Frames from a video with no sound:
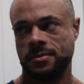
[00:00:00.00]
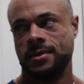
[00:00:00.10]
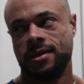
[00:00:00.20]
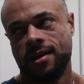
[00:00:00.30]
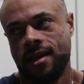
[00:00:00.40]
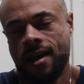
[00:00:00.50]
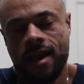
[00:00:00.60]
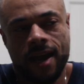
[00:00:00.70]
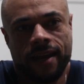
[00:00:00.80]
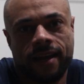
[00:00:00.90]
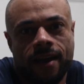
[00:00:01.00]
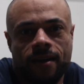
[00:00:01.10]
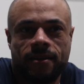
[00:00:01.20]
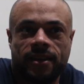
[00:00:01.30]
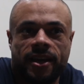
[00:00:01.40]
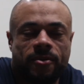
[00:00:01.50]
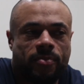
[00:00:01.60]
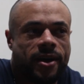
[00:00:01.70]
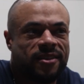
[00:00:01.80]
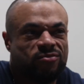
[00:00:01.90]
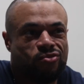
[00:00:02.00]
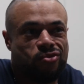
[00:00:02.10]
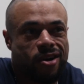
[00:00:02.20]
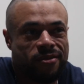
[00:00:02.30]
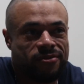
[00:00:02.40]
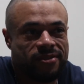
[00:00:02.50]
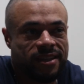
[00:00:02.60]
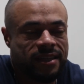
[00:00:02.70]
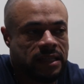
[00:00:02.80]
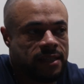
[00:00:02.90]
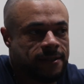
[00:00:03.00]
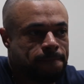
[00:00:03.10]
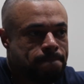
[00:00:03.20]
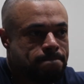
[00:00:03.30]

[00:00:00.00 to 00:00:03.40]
I didn't calculate it, but roughly